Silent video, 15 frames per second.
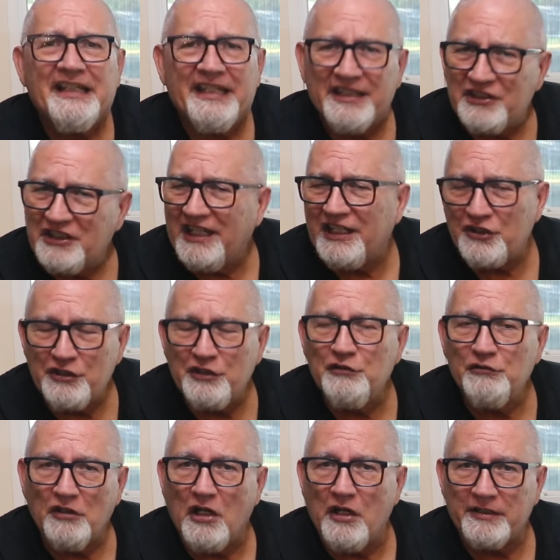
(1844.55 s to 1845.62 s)
it takes
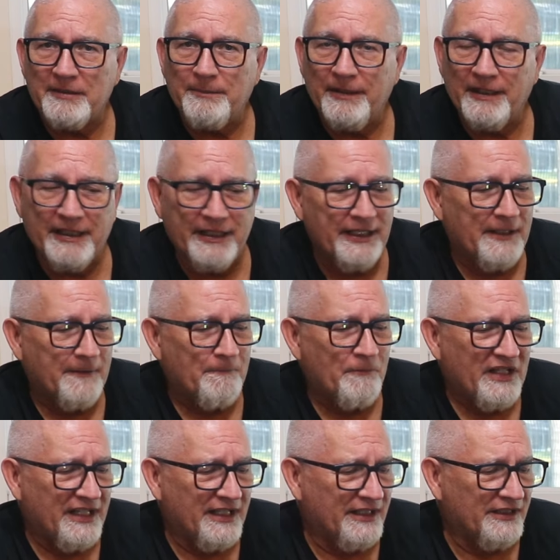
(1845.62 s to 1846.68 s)
too long to play
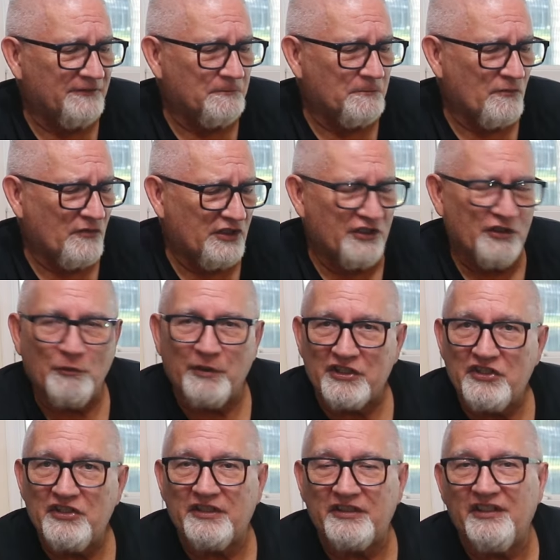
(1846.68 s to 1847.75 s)
and you don't want
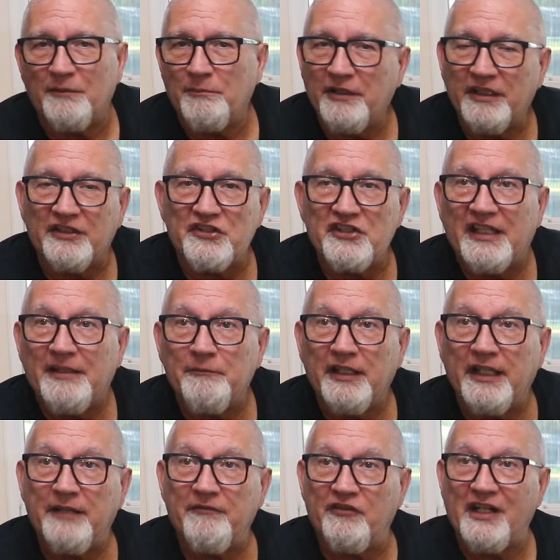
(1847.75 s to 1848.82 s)
to sit there playing the same
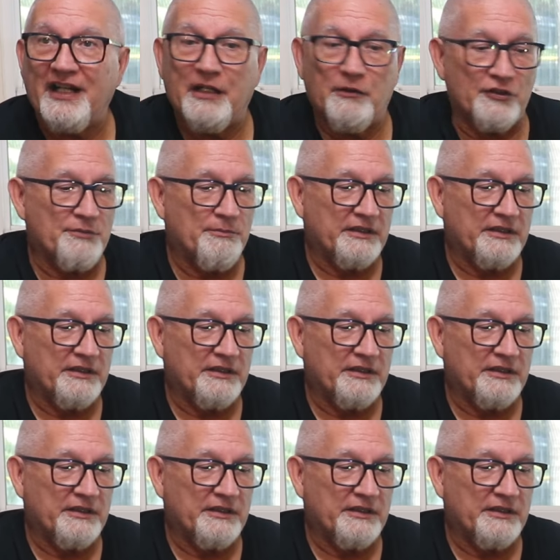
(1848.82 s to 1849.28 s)
game for hours.